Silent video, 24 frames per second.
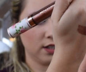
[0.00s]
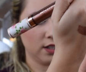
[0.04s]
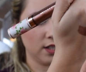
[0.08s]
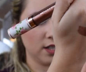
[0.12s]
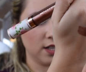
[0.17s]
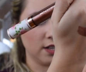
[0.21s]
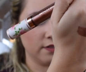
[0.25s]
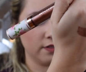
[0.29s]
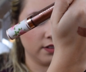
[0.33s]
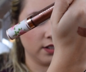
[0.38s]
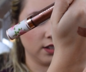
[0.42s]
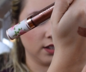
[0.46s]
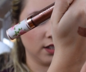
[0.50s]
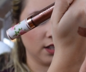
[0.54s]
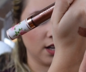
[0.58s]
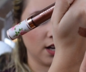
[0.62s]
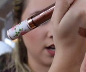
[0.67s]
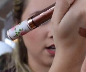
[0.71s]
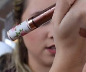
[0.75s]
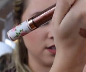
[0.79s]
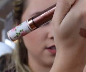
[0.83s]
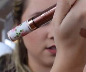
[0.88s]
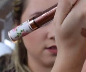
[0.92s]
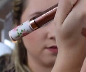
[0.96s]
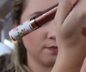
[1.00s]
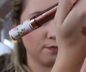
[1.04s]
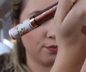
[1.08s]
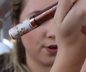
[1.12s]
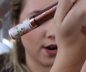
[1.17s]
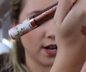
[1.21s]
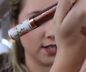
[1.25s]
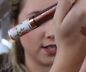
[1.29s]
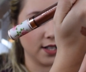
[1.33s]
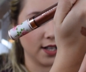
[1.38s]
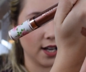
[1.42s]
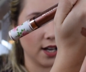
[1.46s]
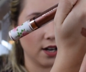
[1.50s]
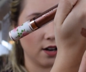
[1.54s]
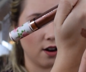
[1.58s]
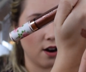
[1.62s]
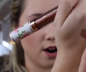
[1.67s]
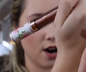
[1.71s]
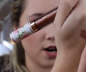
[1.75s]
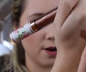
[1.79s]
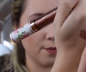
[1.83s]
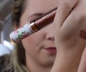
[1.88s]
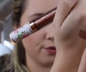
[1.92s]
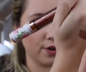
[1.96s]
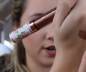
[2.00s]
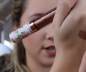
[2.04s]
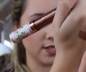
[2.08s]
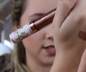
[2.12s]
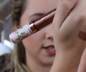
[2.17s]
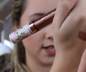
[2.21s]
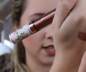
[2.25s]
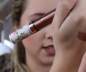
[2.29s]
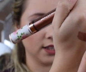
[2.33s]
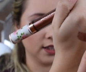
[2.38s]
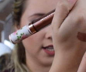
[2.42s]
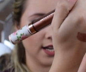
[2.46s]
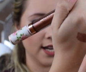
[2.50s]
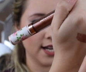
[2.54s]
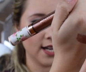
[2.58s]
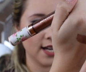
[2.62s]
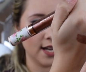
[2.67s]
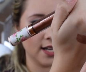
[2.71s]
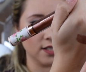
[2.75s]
even the pressing it hard and pressing it light,